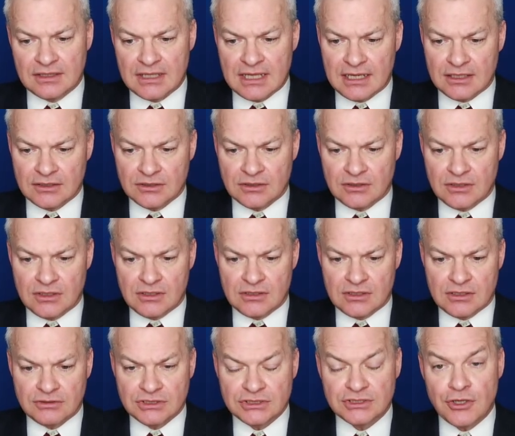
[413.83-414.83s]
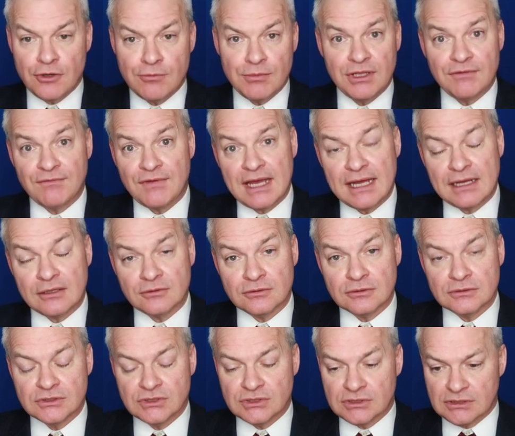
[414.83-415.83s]
that there are so many
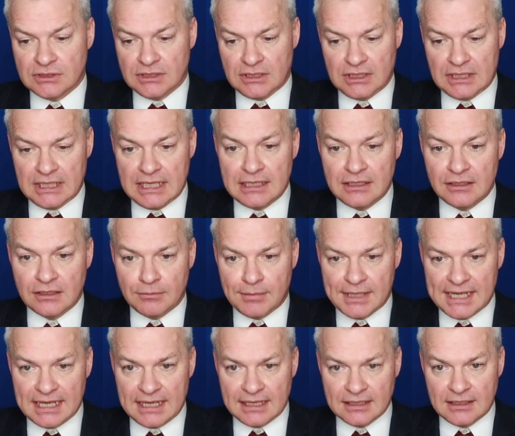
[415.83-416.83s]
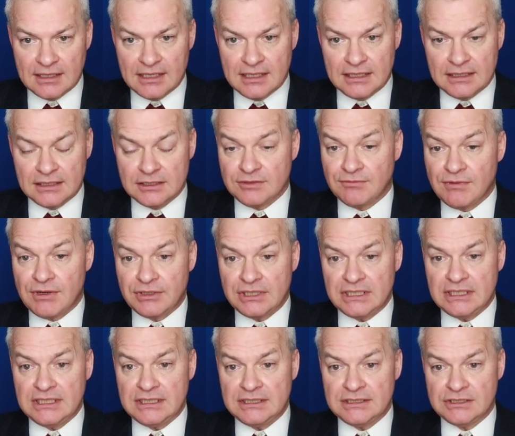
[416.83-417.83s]
vowels in the bag, it's very
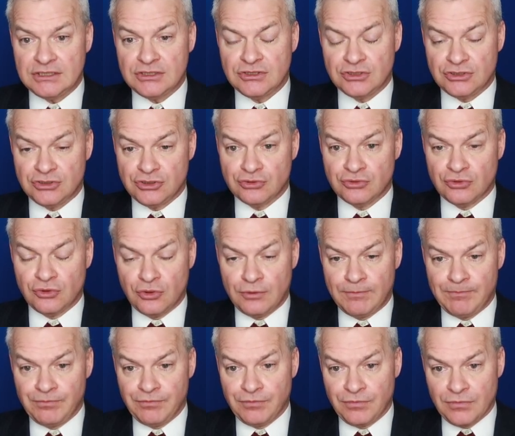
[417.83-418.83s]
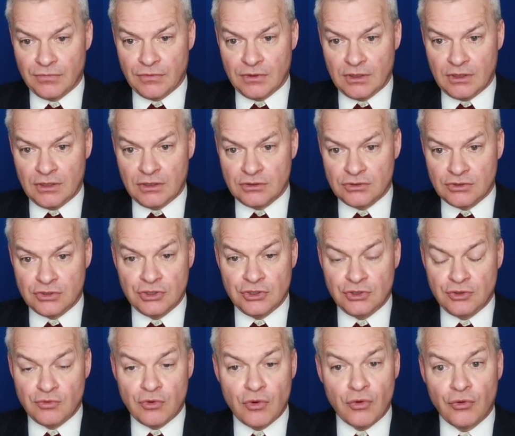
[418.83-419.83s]
easy to draw
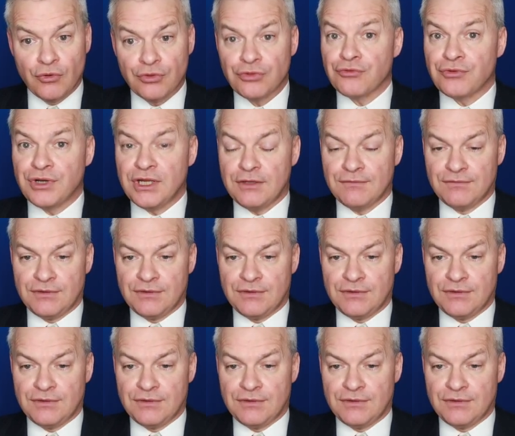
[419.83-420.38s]
two or three